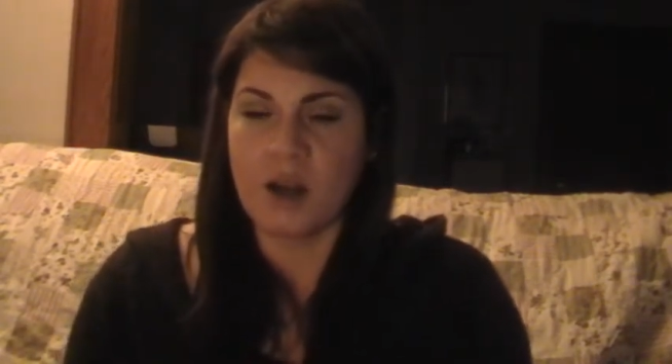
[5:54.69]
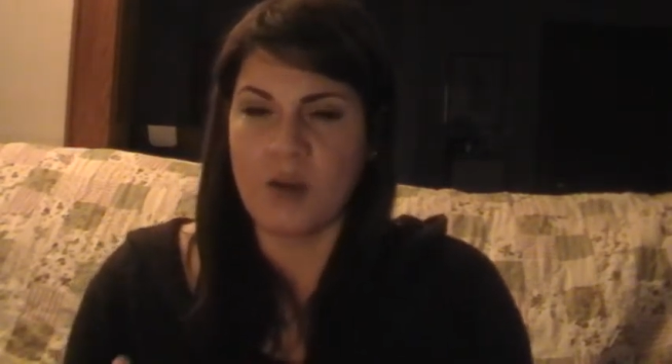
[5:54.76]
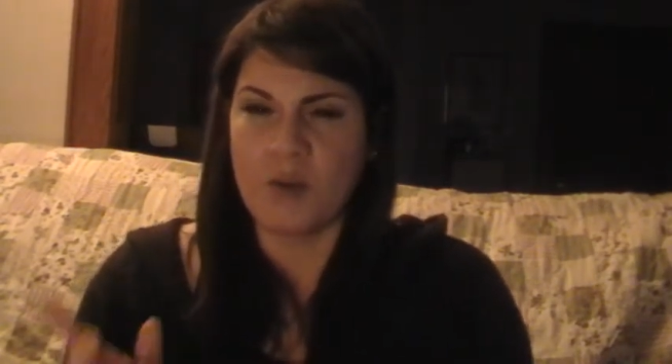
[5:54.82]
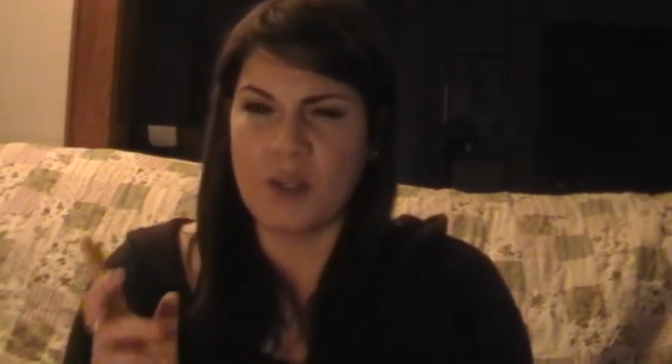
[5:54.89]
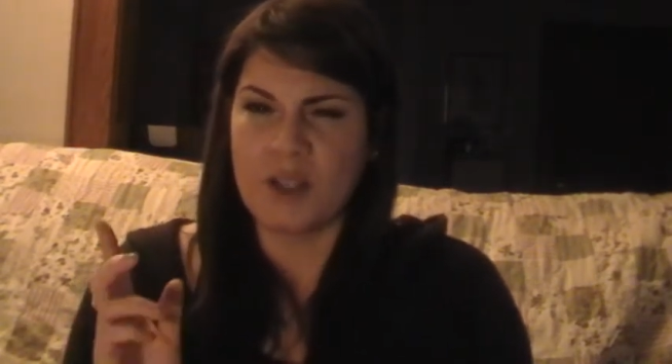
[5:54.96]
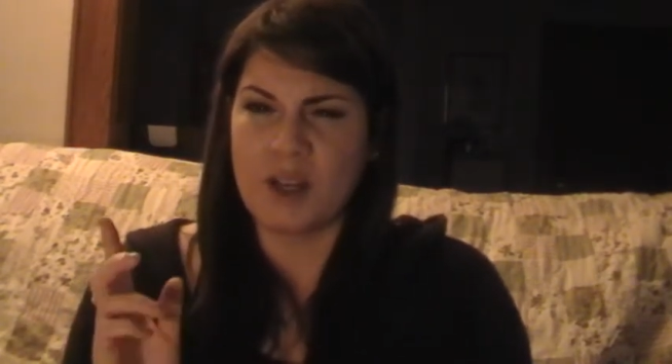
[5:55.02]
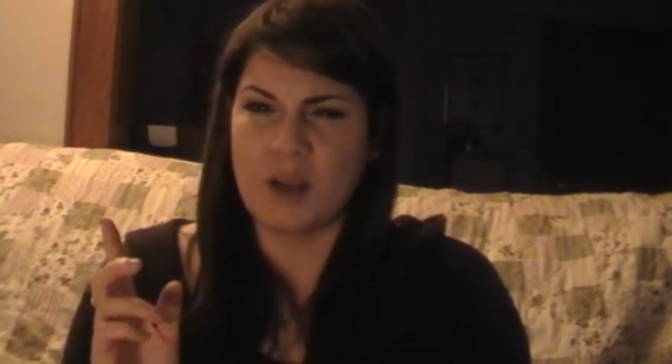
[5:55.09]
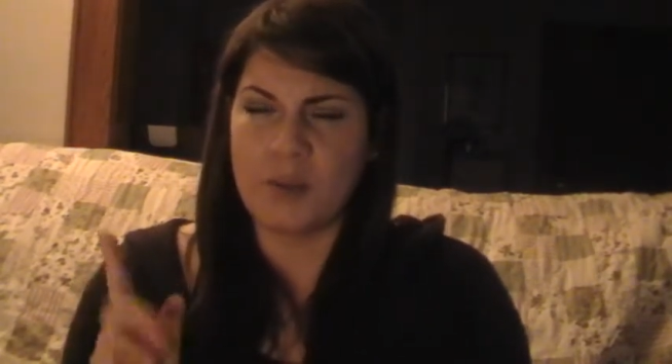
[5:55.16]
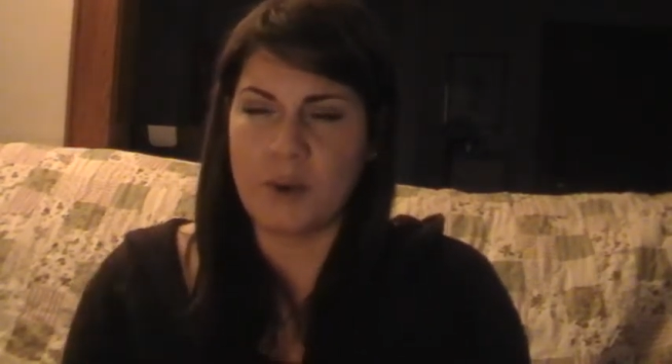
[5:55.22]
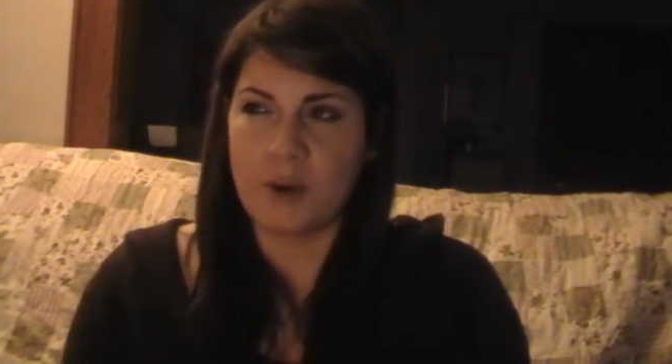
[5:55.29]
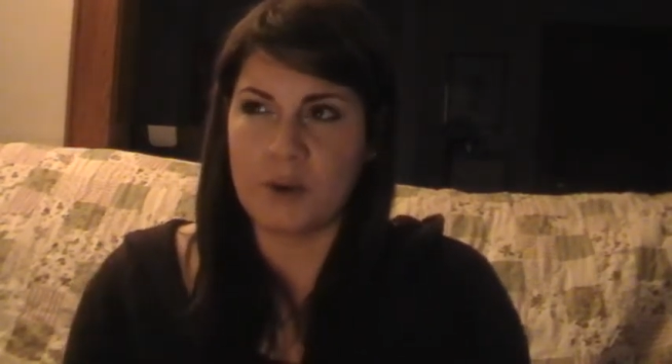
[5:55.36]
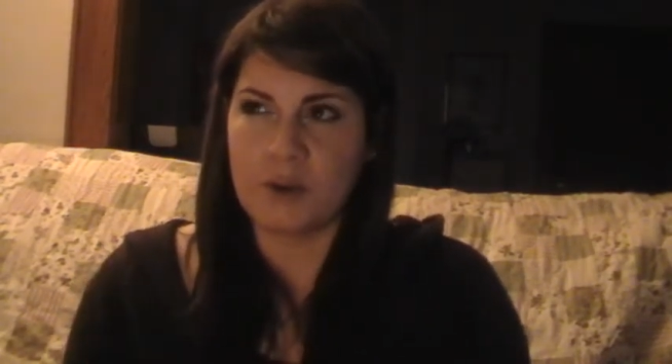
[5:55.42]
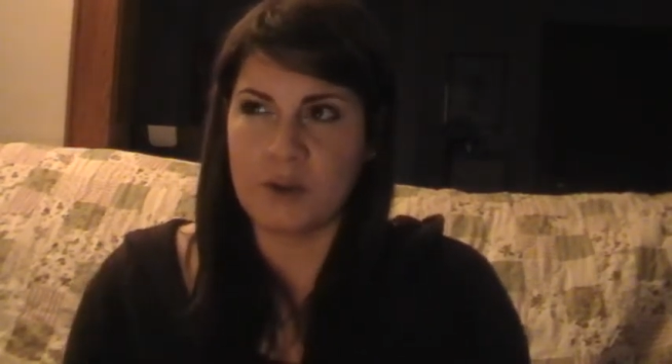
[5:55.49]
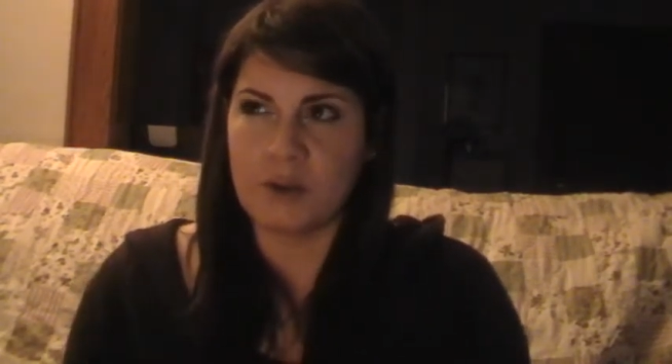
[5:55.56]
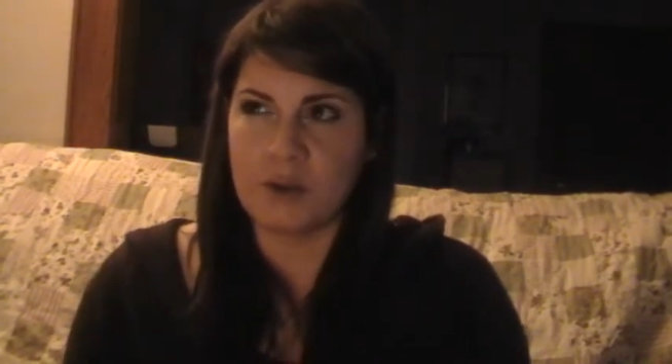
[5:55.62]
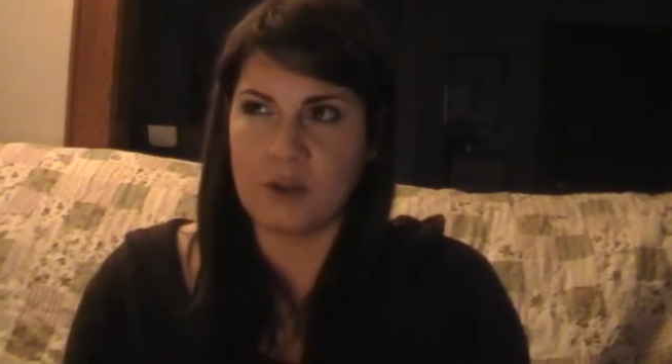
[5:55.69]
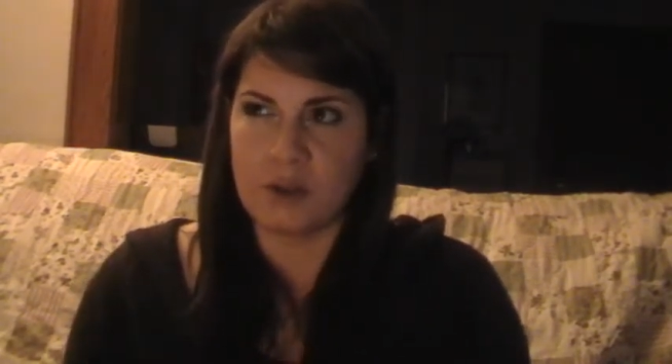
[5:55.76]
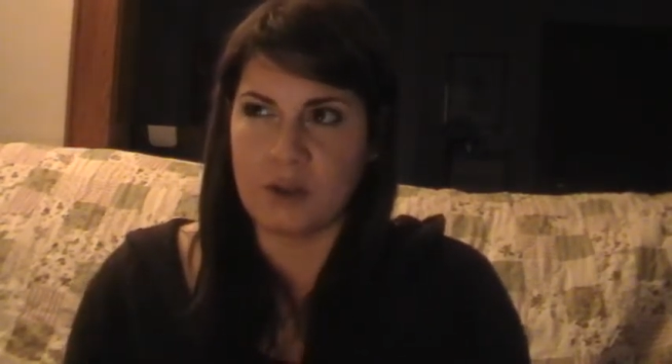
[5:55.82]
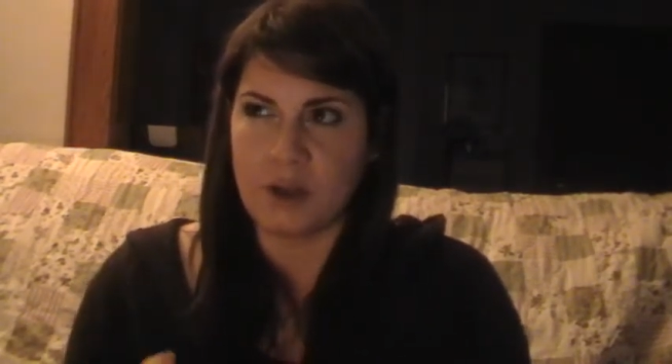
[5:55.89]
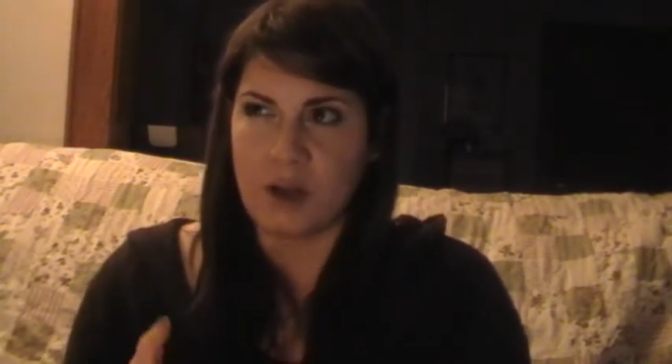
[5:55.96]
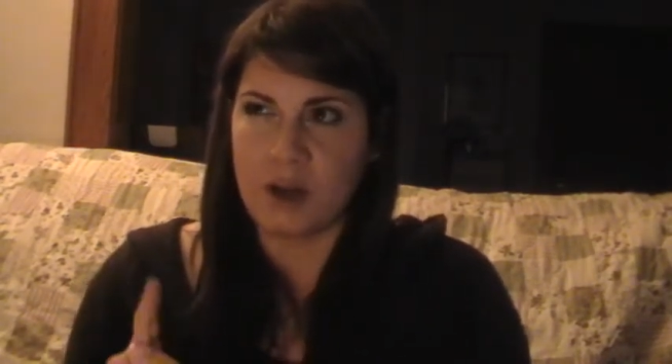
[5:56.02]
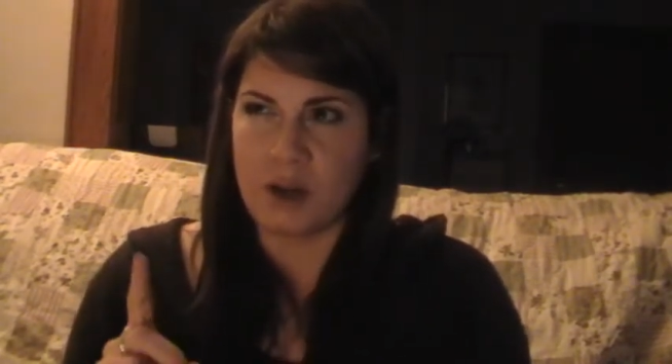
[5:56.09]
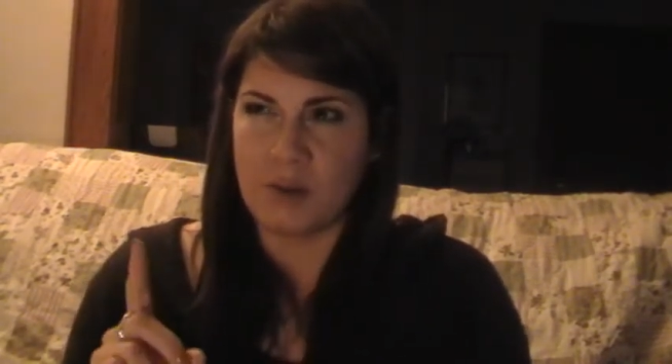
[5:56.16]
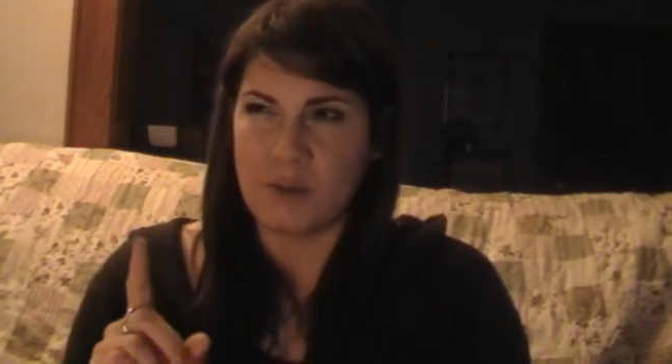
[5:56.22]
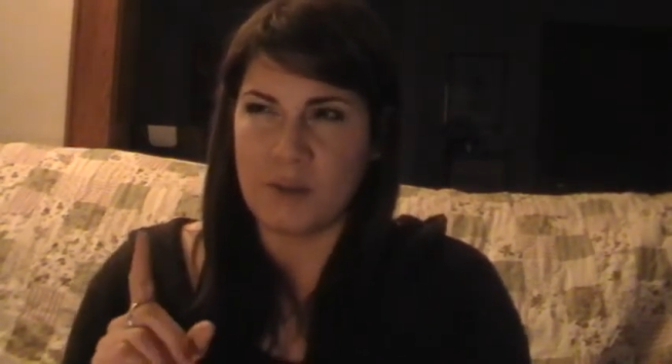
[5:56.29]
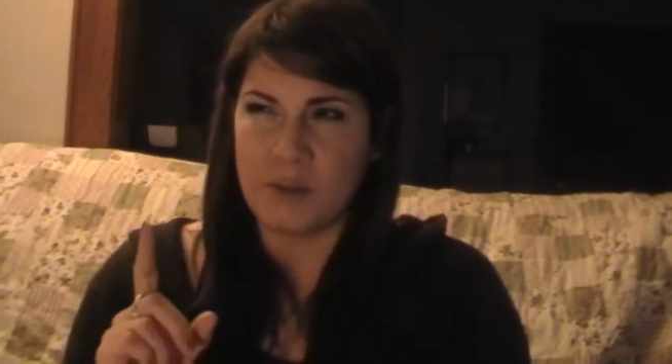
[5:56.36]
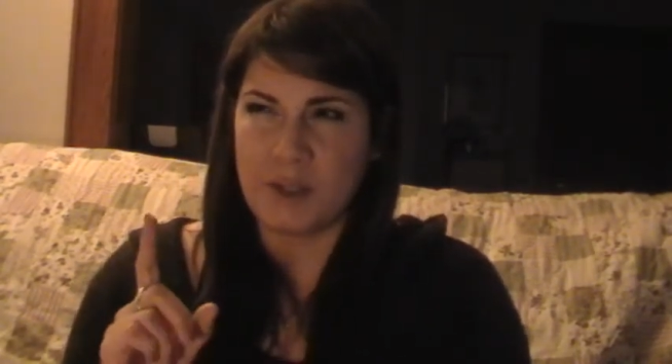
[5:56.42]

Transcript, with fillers: which I'll post um,